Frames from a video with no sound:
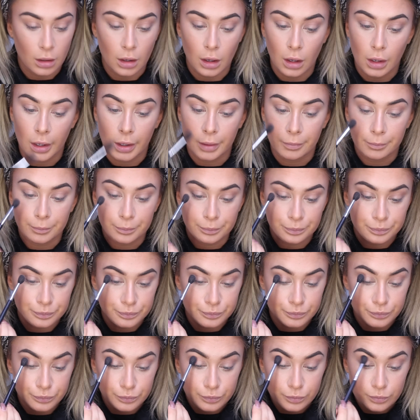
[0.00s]

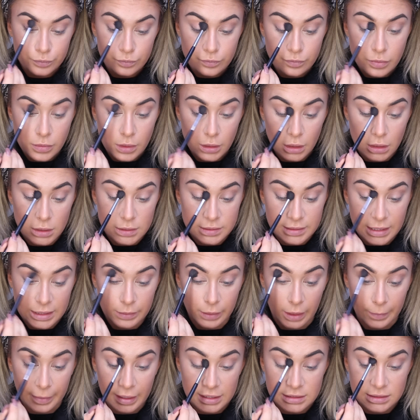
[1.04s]
So
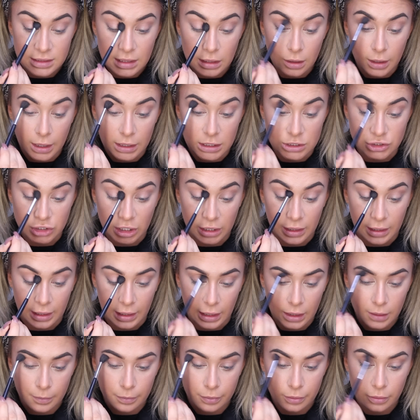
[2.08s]
anyway, that's that Kylie Jenner
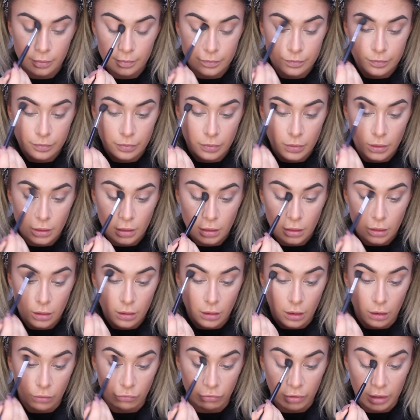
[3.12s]
app.
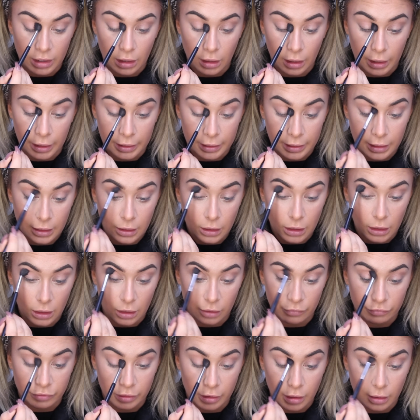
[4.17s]
I really like it. I
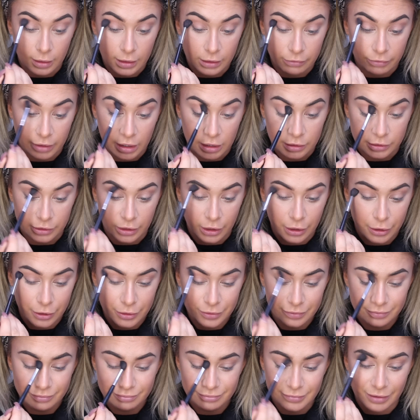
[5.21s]
love the Kylie radio.
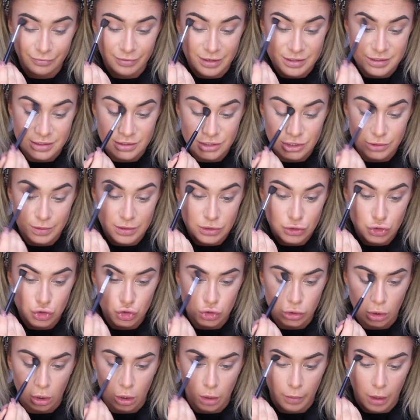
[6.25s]
I've listened to it
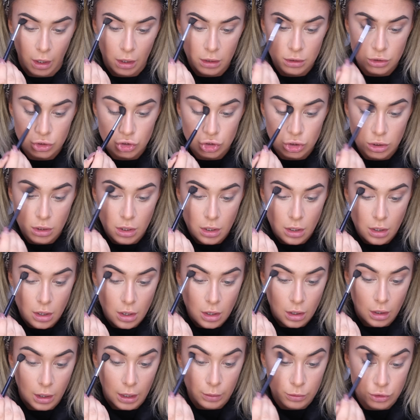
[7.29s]
so much.
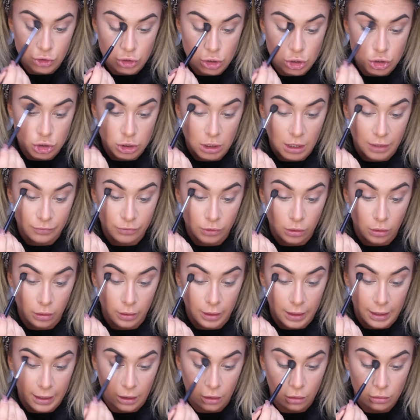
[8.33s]
I would usually have it on
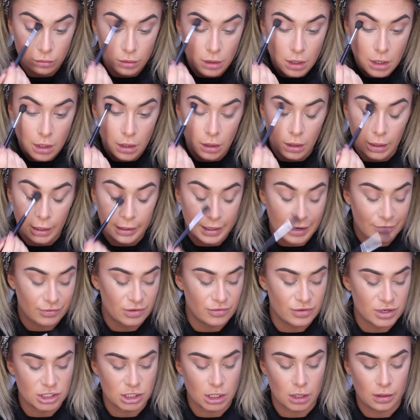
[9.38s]
now. Like every
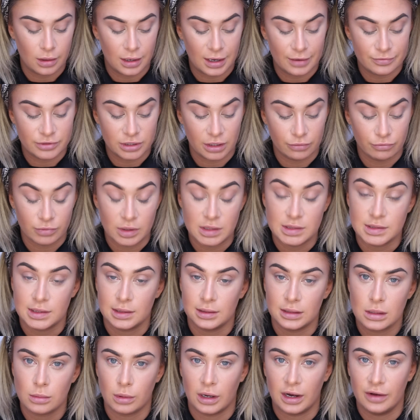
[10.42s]
video that I've done
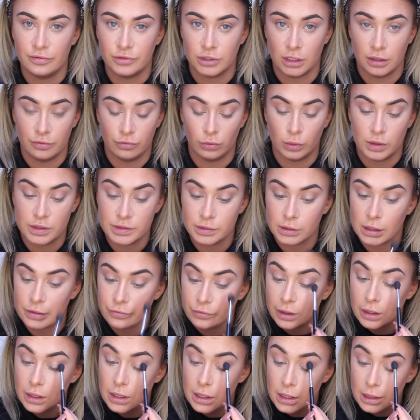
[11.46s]
recently where I've done a
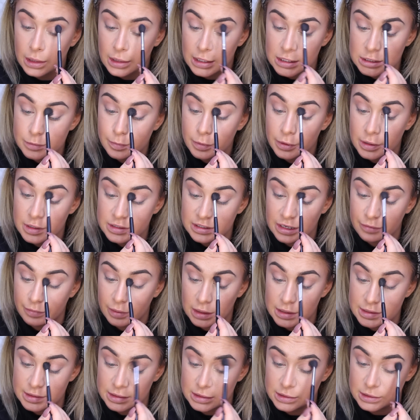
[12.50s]
voiceover, it's because I've
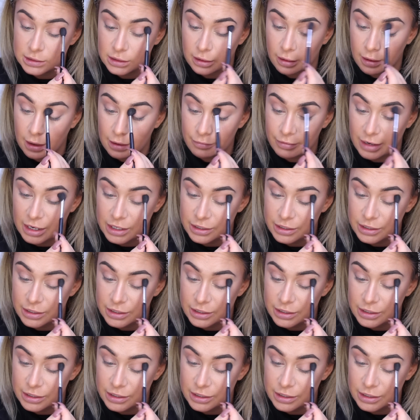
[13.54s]
been listening to Kylie